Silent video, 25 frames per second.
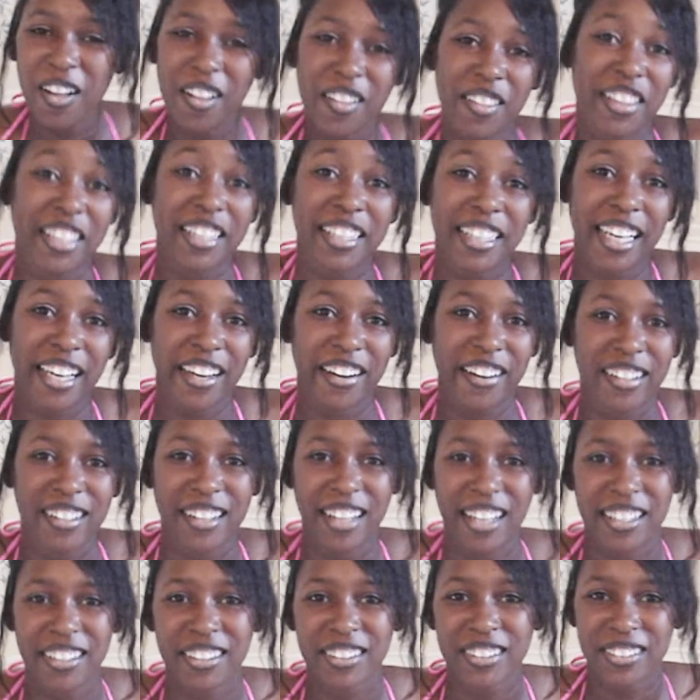well, the
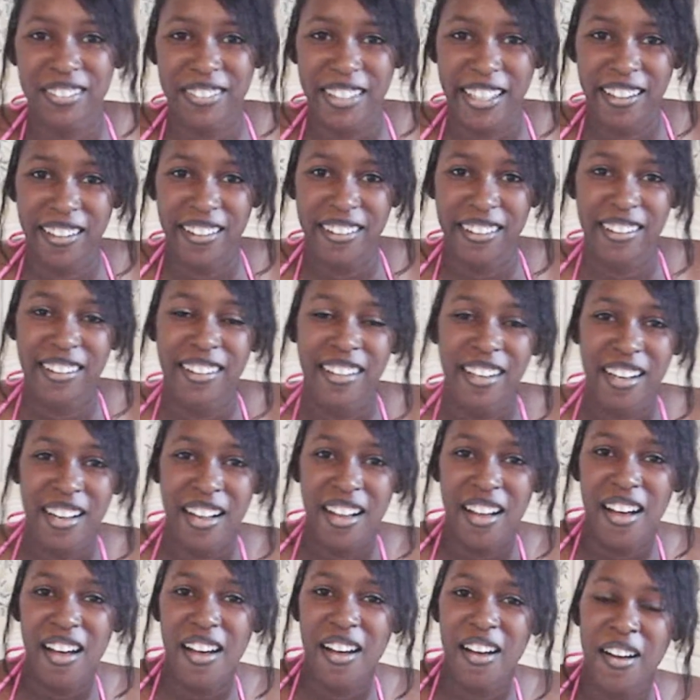Carolinas, rather.
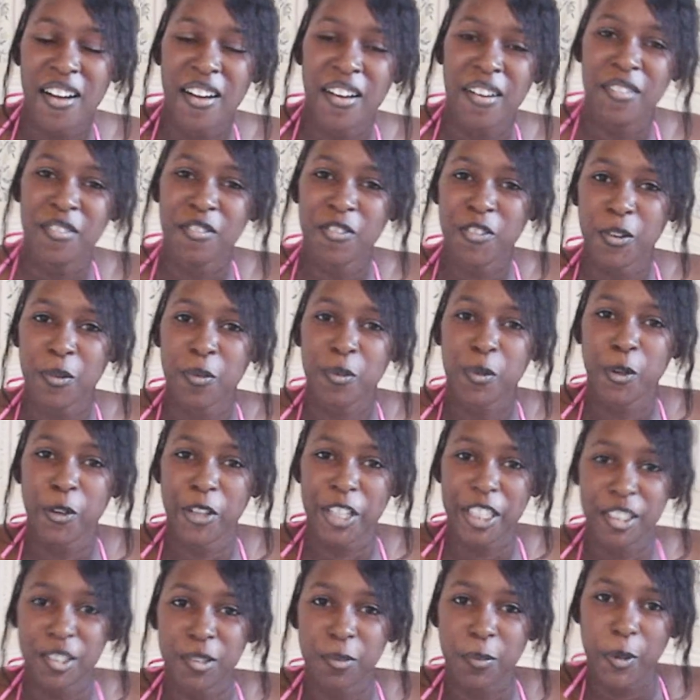What part? Um, from
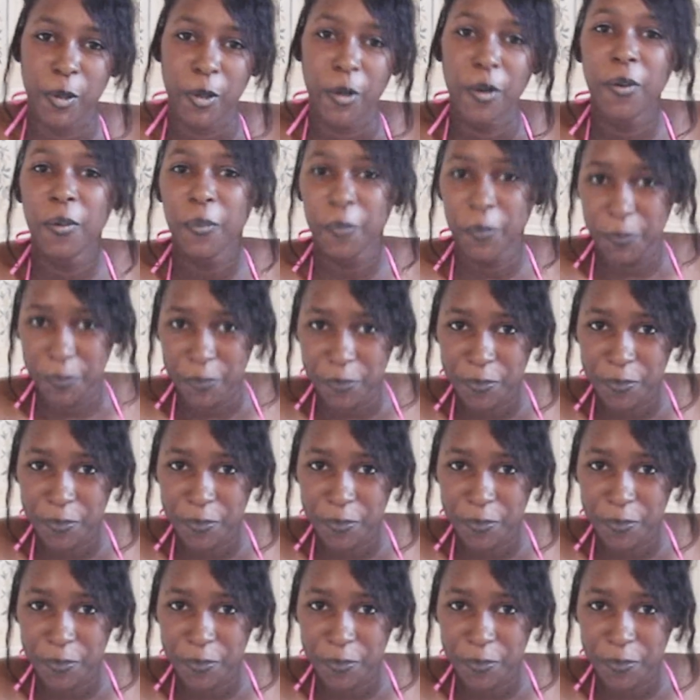Greensboro.